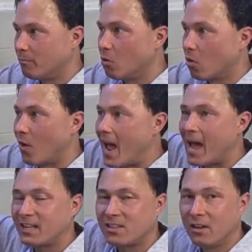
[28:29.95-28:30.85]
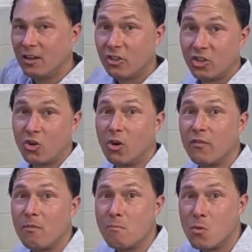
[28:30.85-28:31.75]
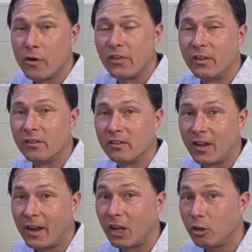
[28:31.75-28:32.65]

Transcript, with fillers: to have more racks to grow even more things inside,